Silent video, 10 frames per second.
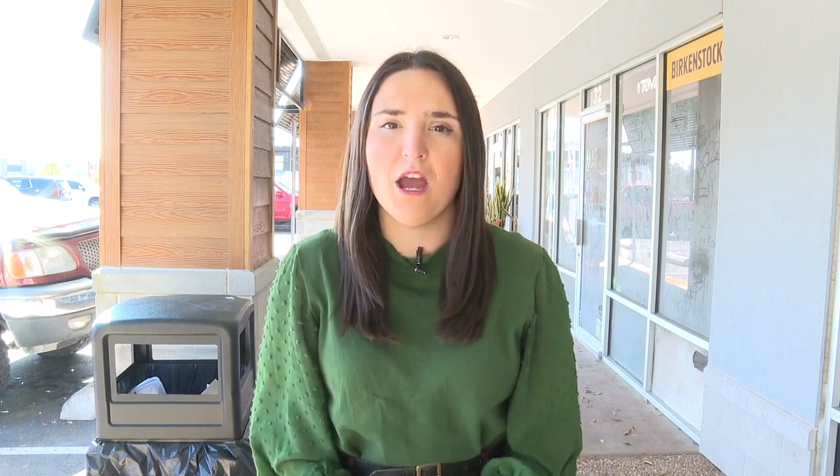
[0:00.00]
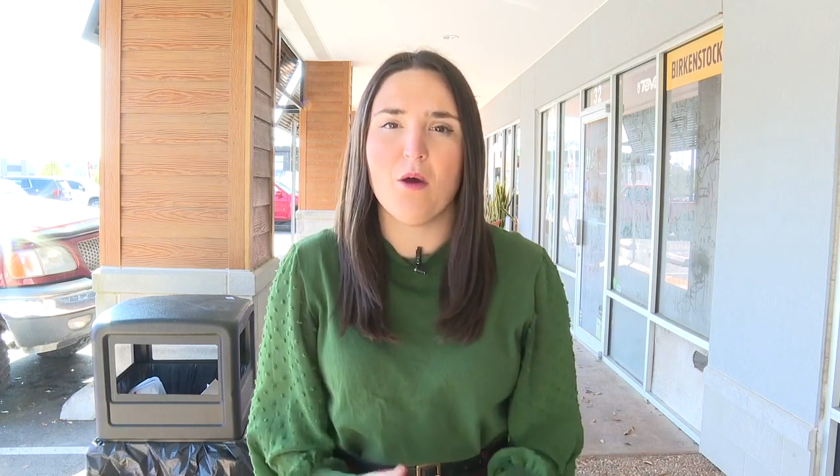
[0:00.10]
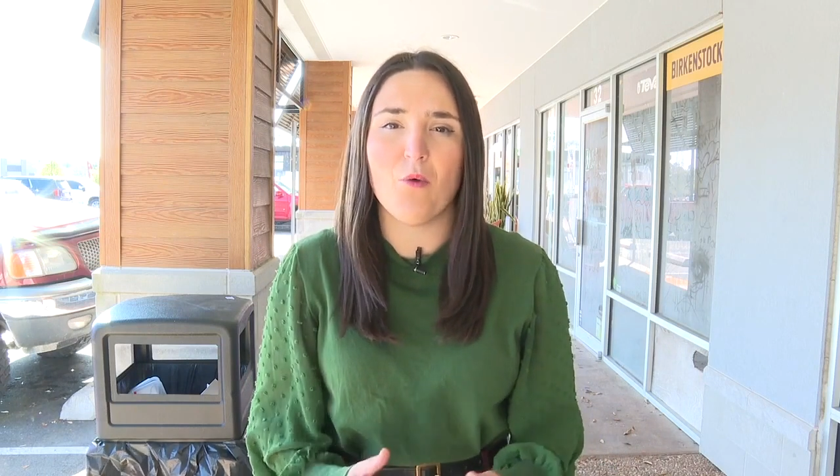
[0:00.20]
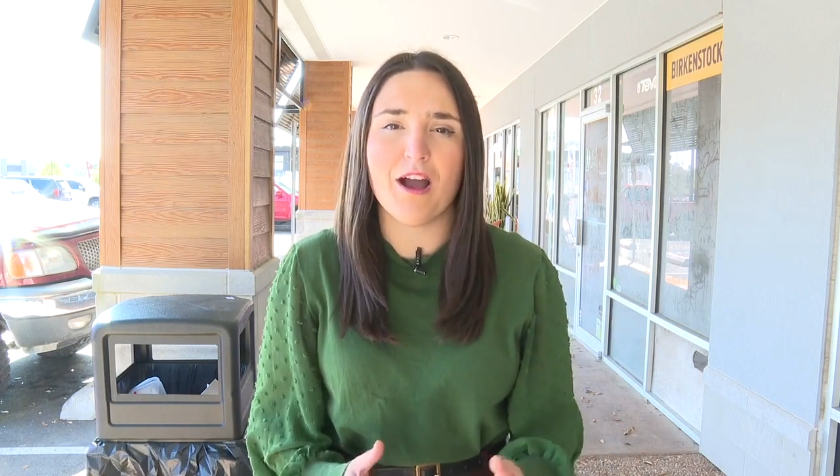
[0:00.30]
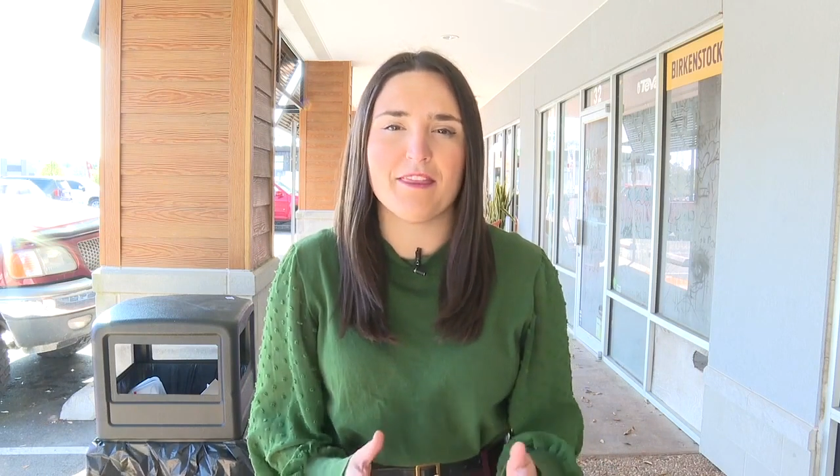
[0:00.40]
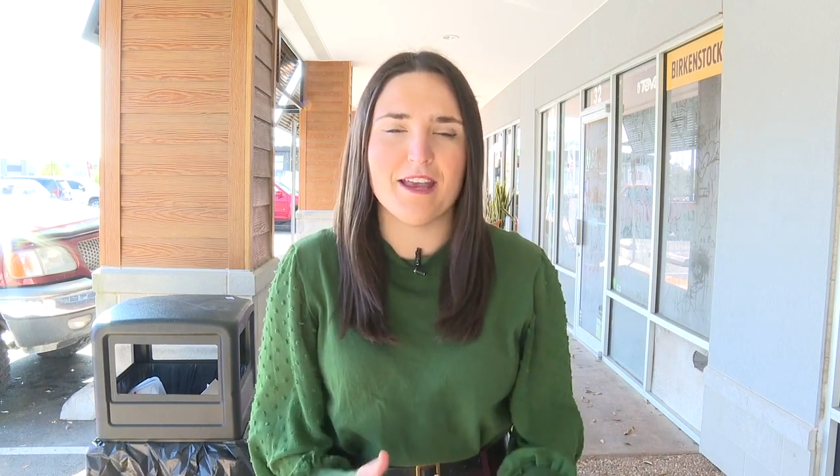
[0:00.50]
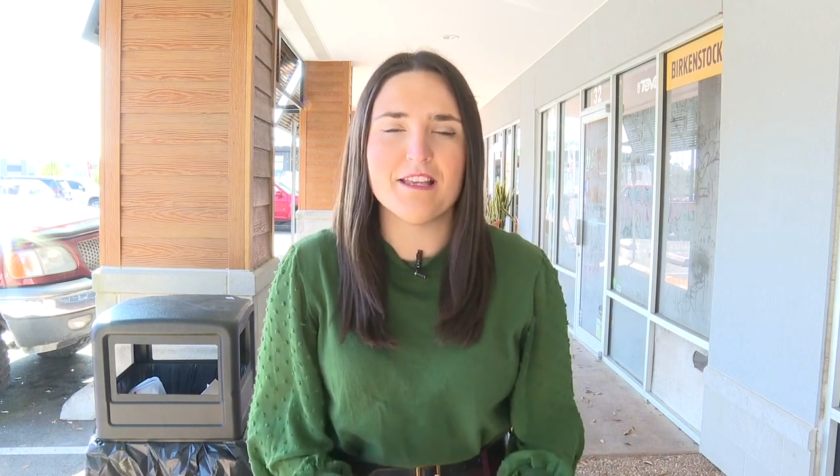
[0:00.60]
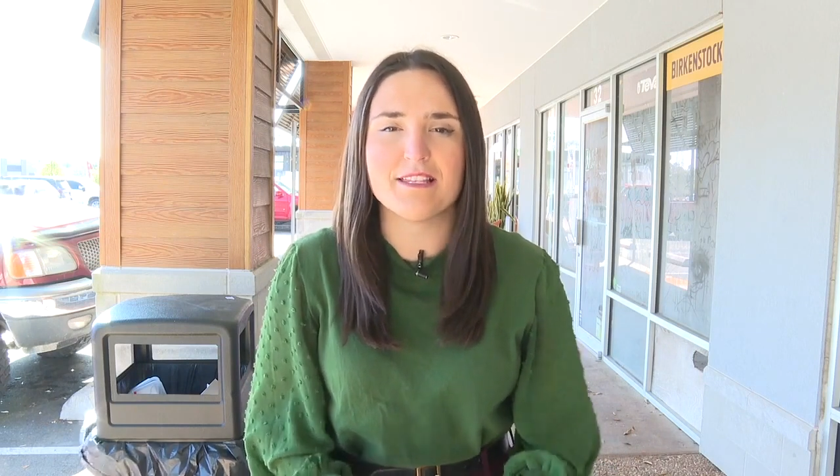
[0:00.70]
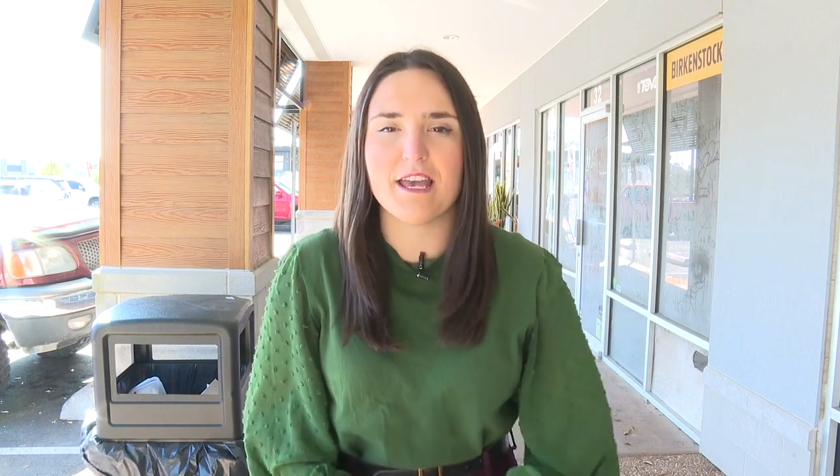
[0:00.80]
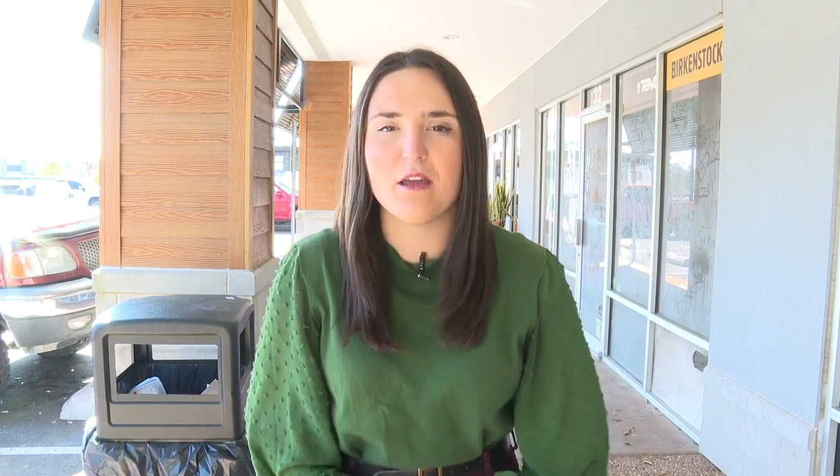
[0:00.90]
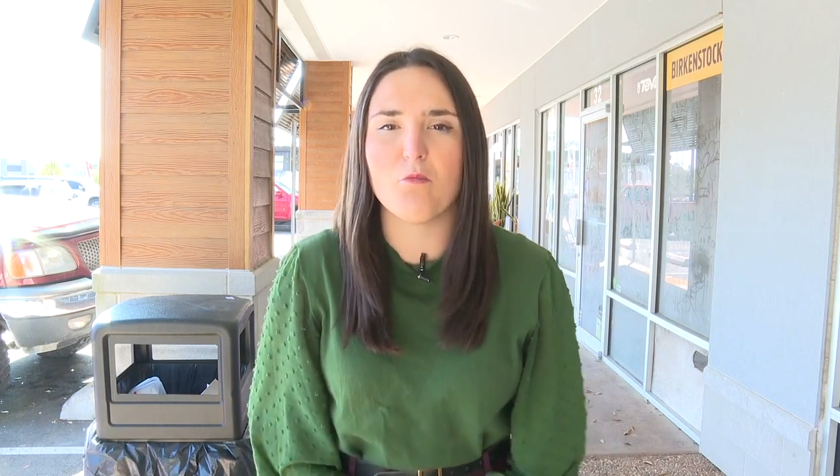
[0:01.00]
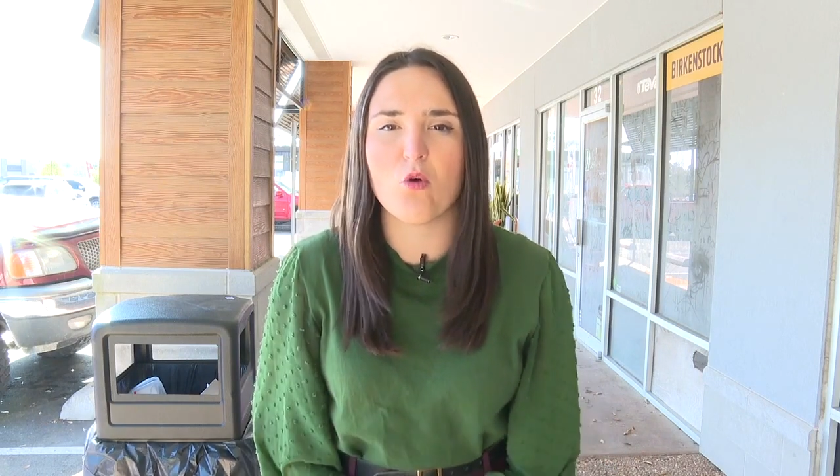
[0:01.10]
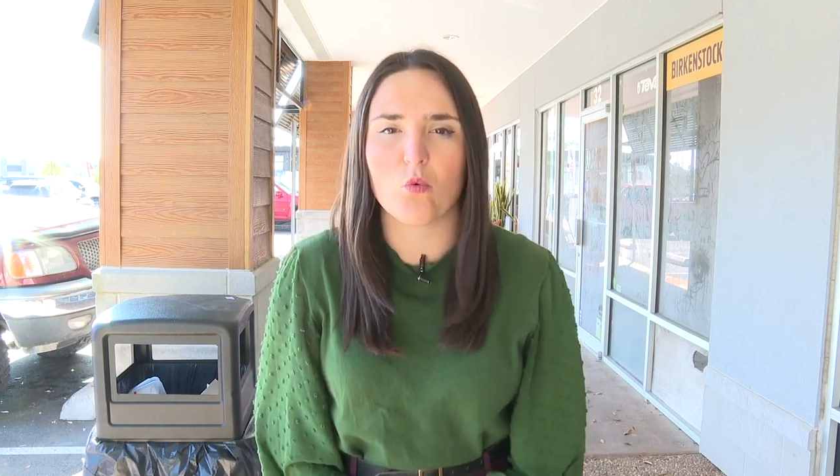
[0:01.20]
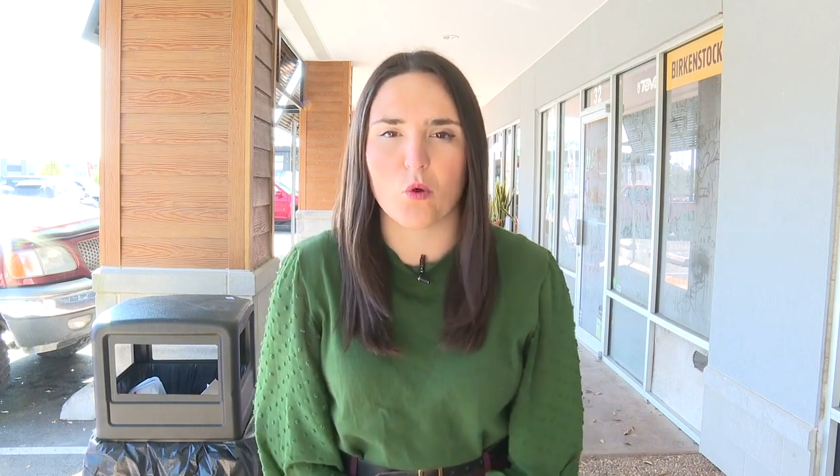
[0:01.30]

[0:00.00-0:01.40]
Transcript: and why they say more